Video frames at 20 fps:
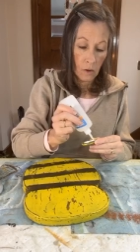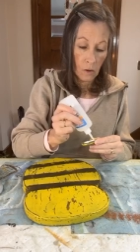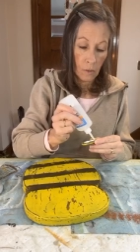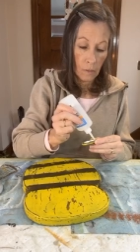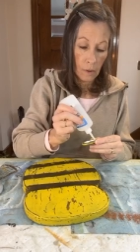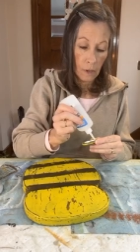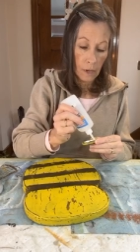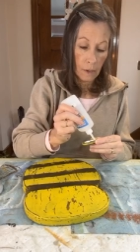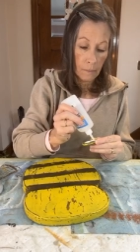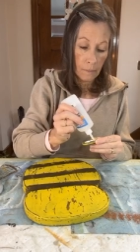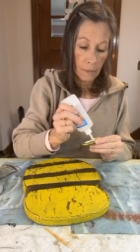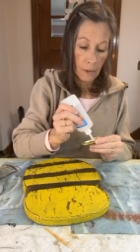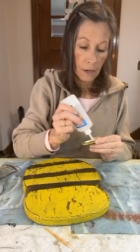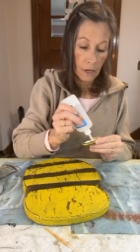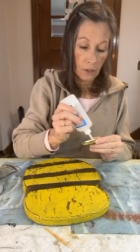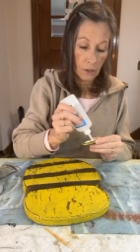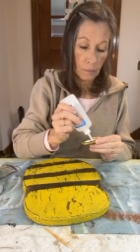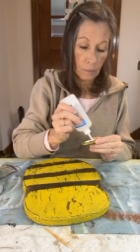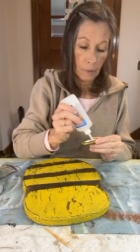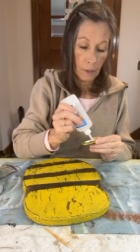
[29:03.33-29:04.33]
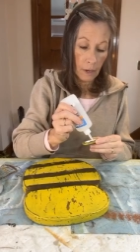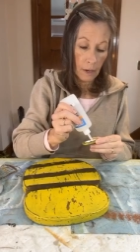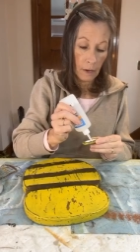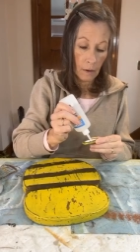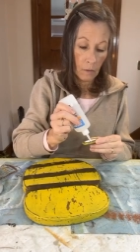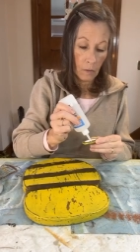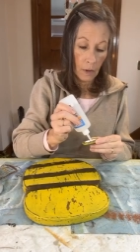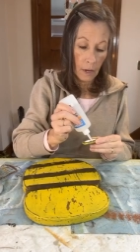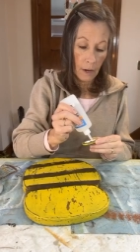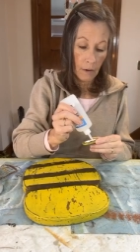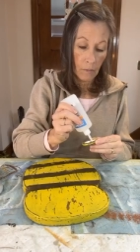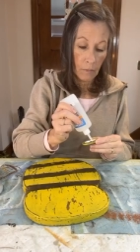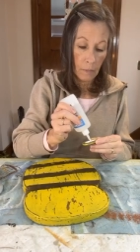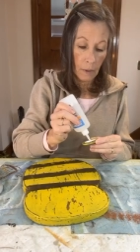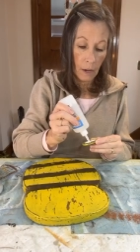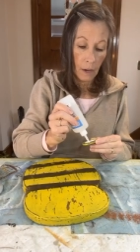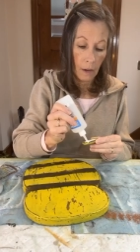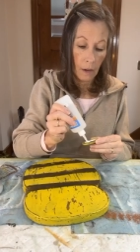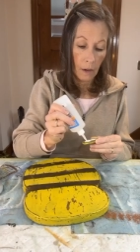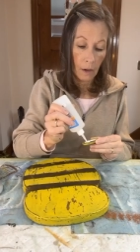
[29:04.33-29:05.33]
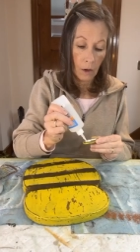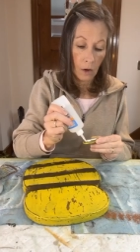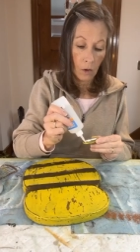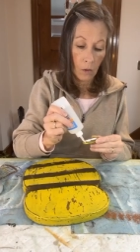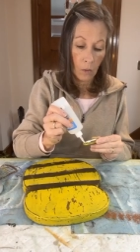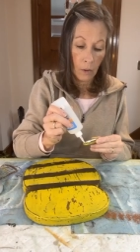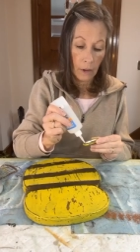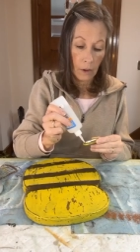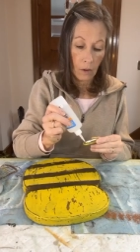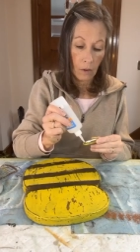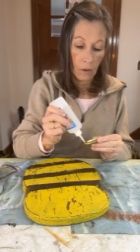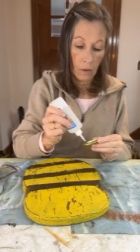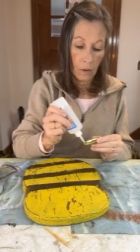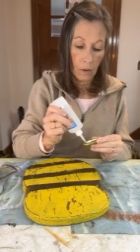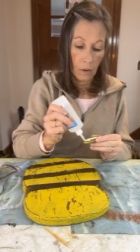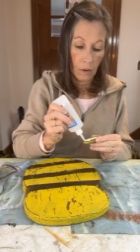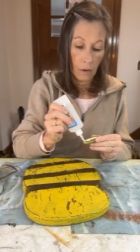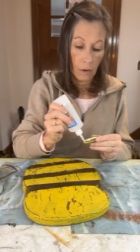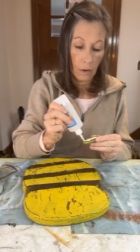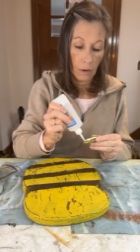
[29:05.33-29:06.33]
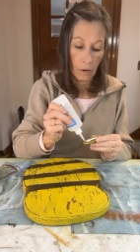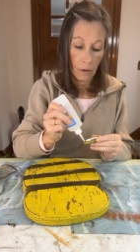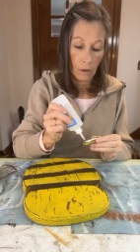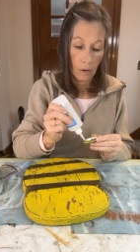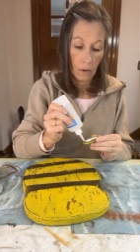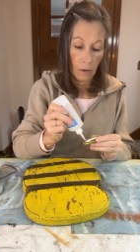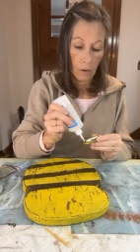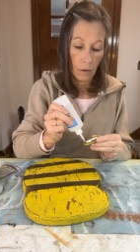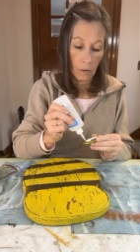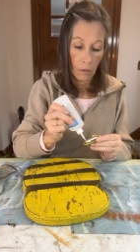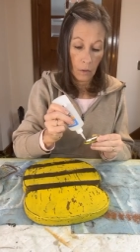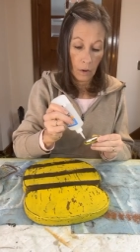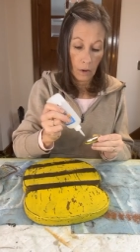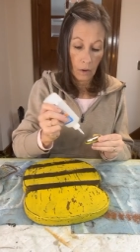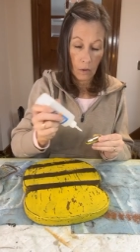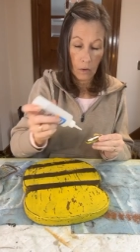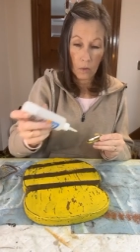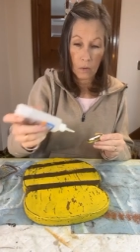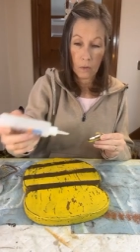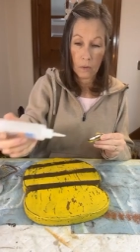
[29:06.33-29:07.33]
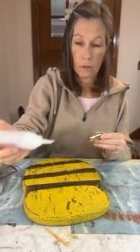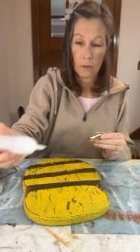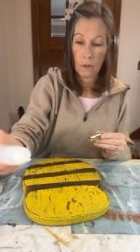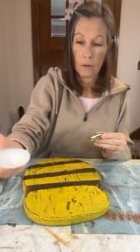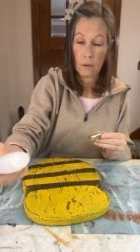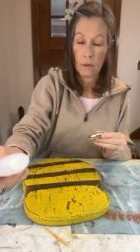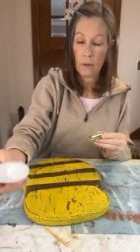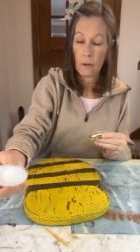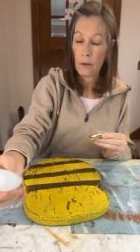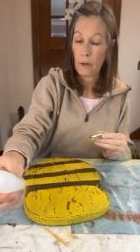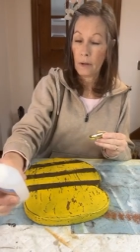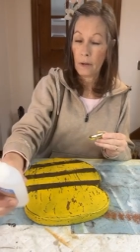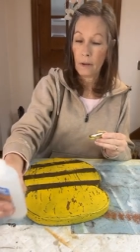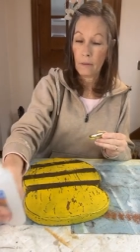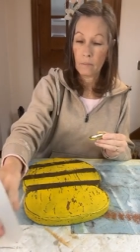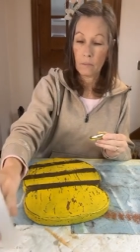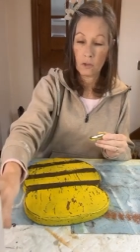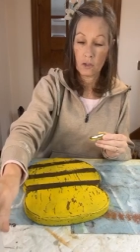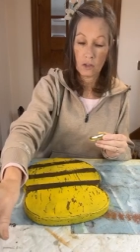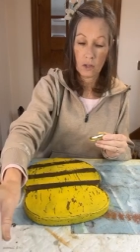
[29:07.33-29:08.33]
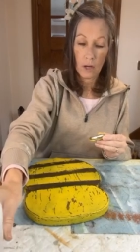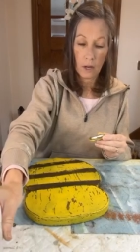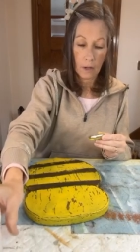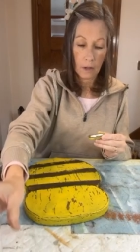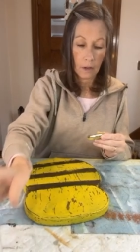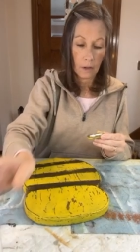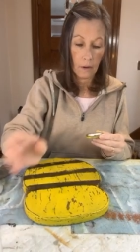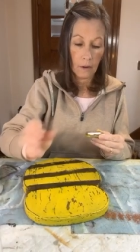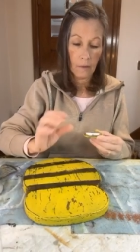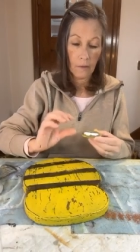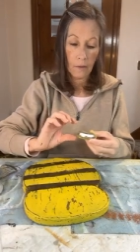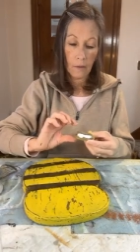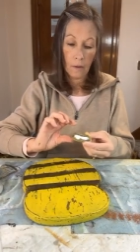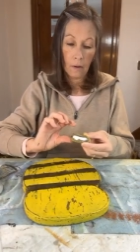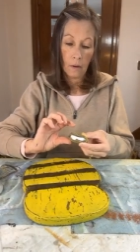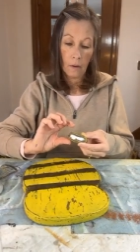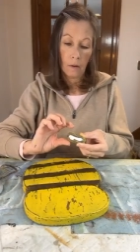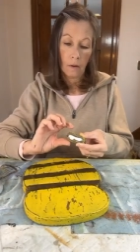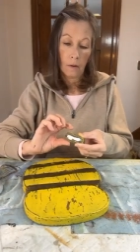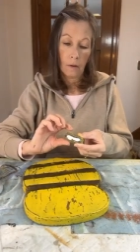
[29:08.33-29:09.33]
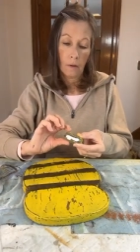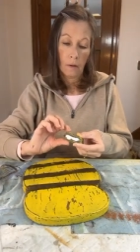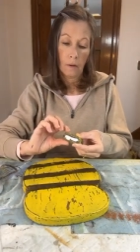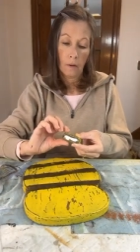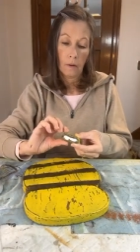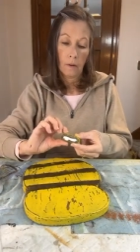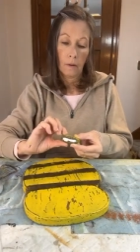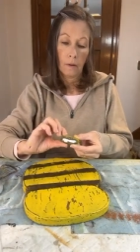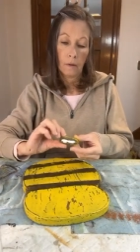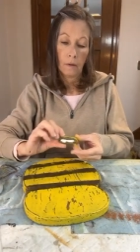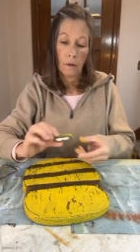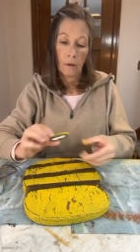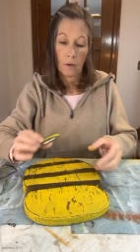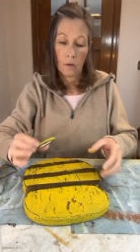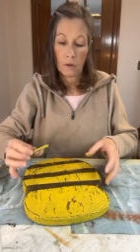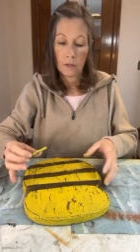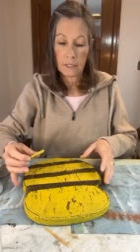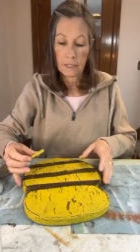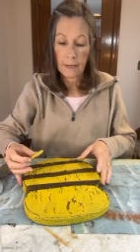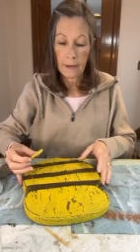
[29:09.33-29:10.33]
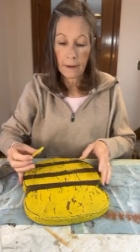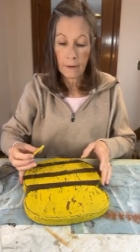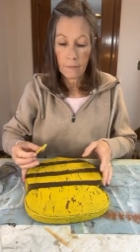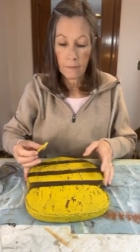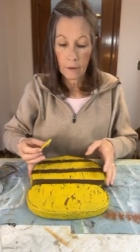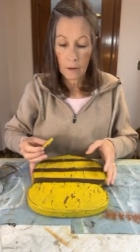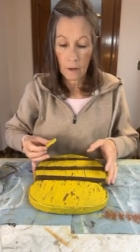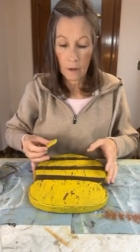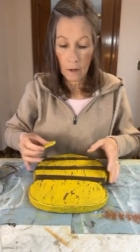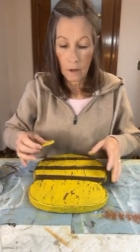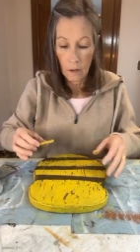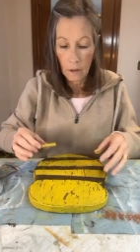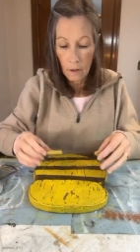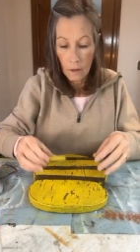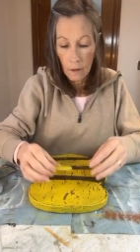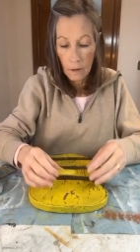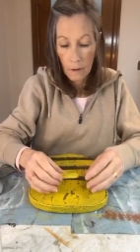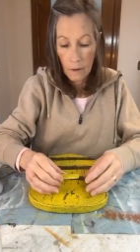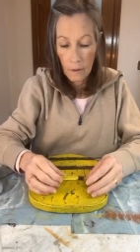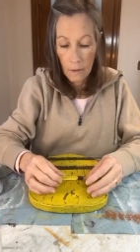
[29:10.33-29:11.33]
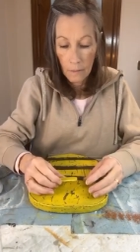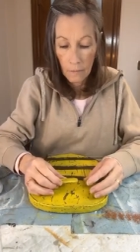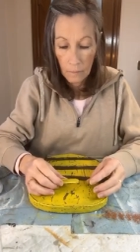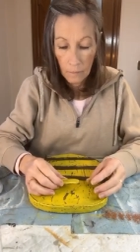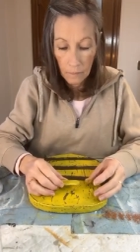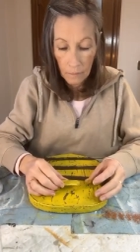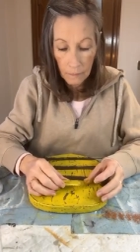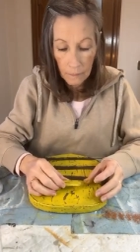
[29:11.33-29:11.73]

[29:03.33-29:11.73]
you don't need much, but it will give me a quick hold. And I am shaking. Of course, I haven't eaten,